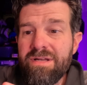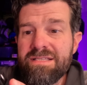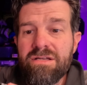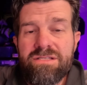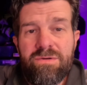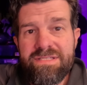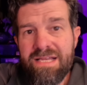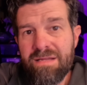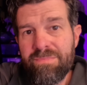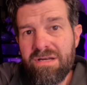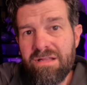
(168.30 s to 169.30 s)
is also a
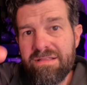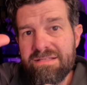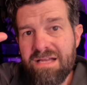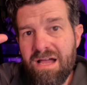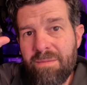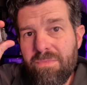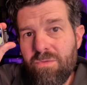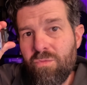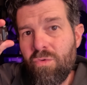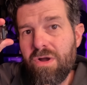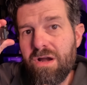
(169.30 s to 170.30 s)
second button on the top
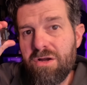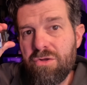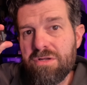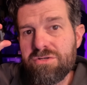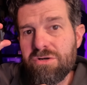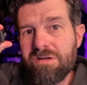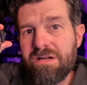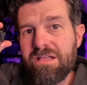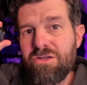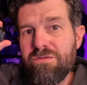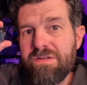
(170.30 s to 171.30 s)
where you can turn on a
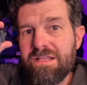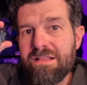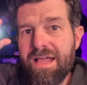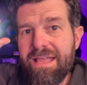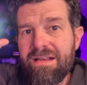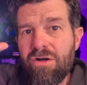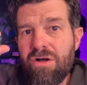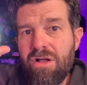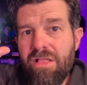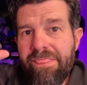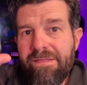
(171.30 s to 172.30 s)
UV light
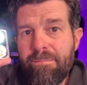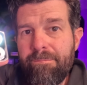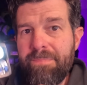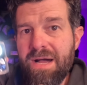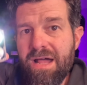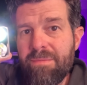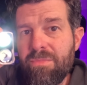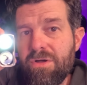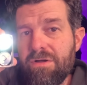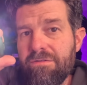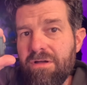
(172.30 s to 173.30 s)
on the bottom
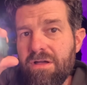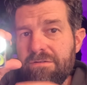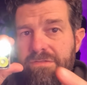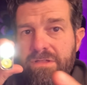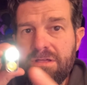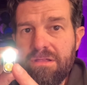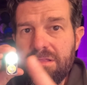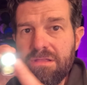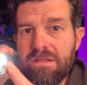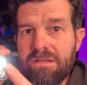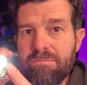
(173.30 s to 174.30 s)
of the
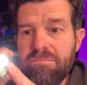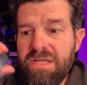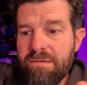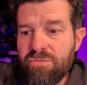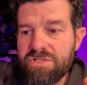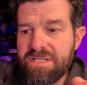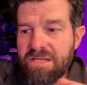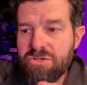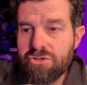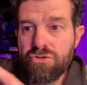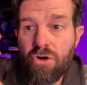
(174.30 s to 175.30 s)
beam, which is a
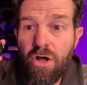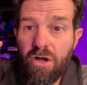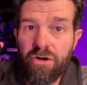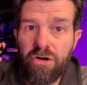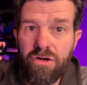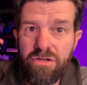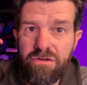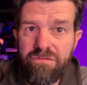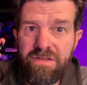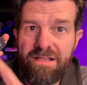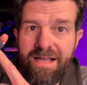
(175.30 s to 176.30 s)
stronger
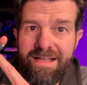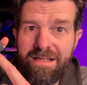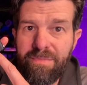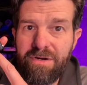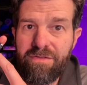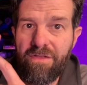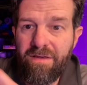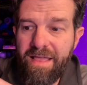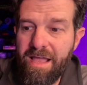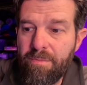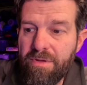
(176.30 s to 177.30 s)
UV light compared to the
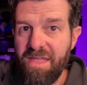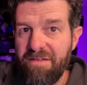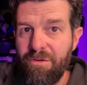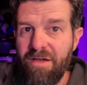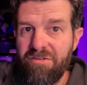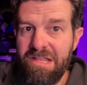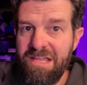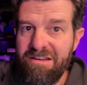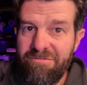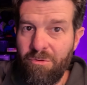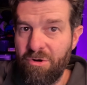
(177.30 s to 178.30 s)
lamp if you have a
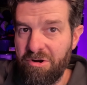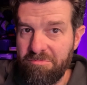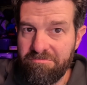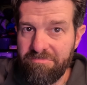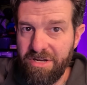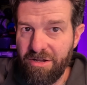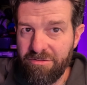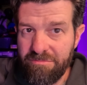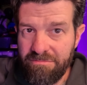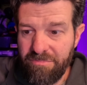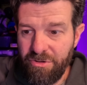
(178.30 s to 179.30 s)
need for, you know,
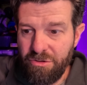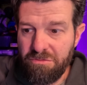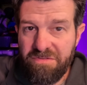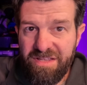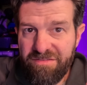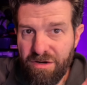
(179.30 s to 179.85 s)
UV